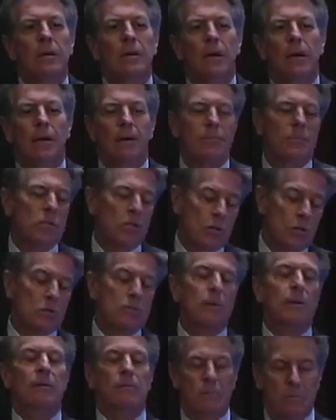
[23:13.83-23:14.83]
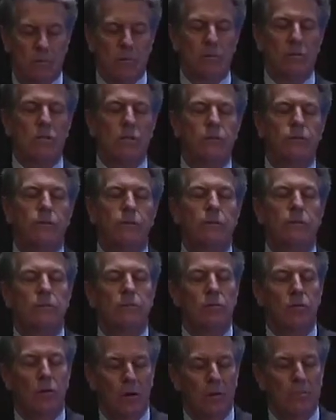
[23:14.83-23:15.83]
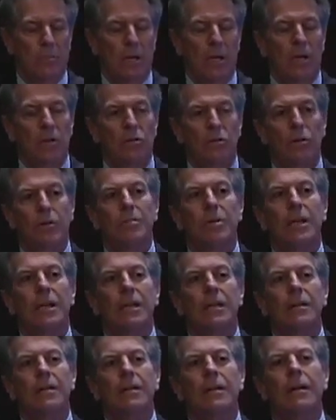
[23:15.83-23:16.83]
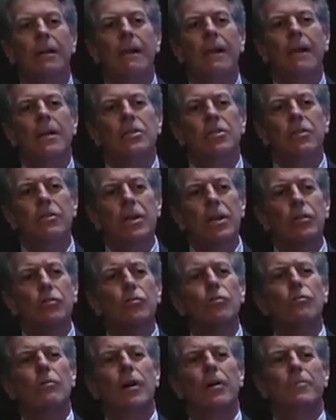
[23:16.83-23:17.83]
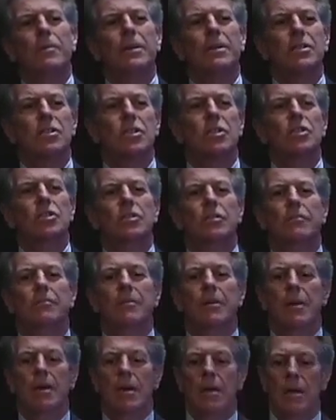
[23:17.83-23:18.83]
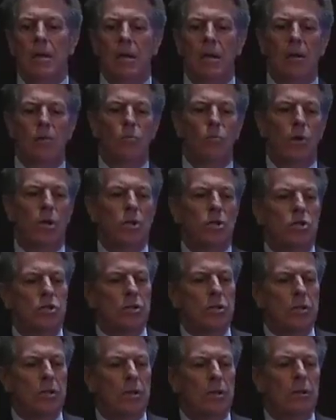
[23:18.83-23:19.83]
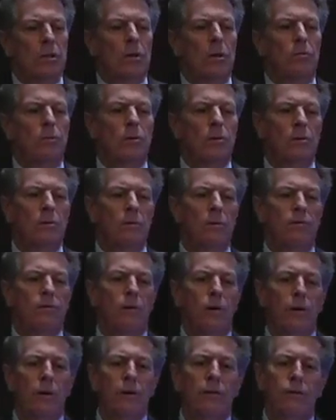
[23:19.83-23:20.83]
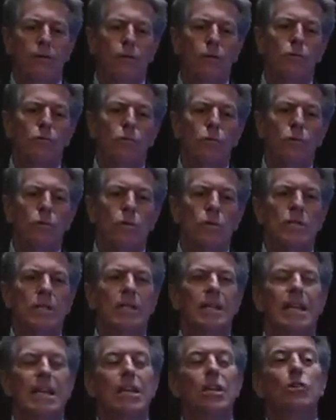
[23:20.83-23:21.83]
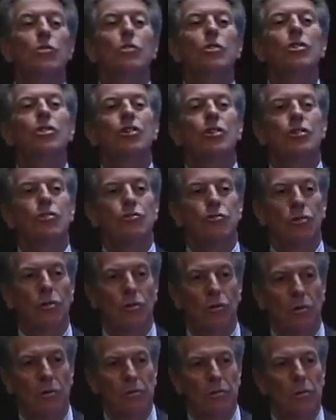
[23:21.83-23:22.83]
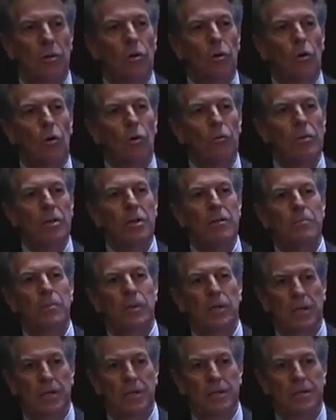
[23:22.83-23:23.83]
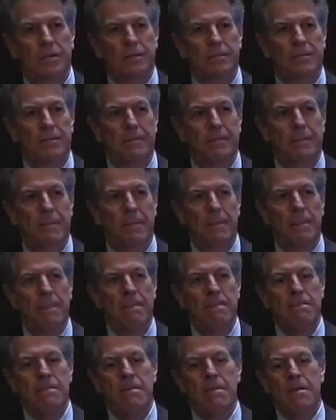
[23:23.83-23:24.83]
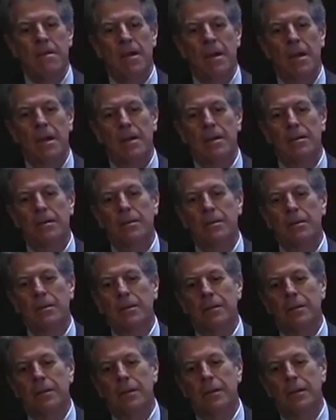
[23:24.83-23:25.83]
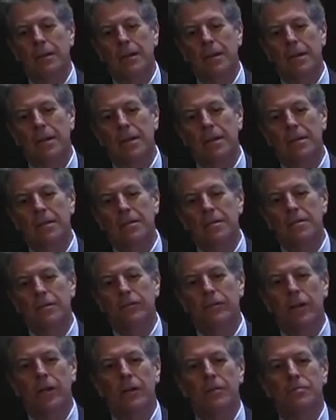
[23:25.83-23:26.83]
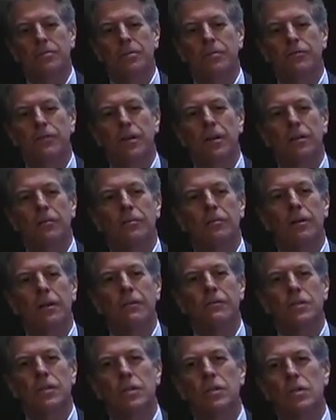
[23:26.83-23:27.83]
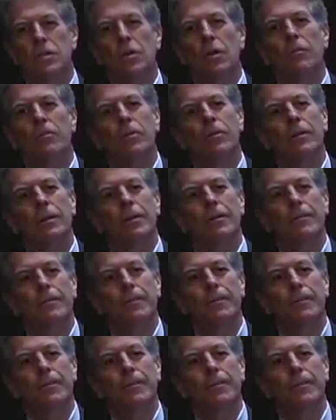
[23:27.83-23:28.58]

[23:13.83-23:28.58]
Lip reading: Christopher not being terminated. So he grew up in a system in which there were very few rules that he couldn't control or manipulate. And he developed a fair degree of sociopathy.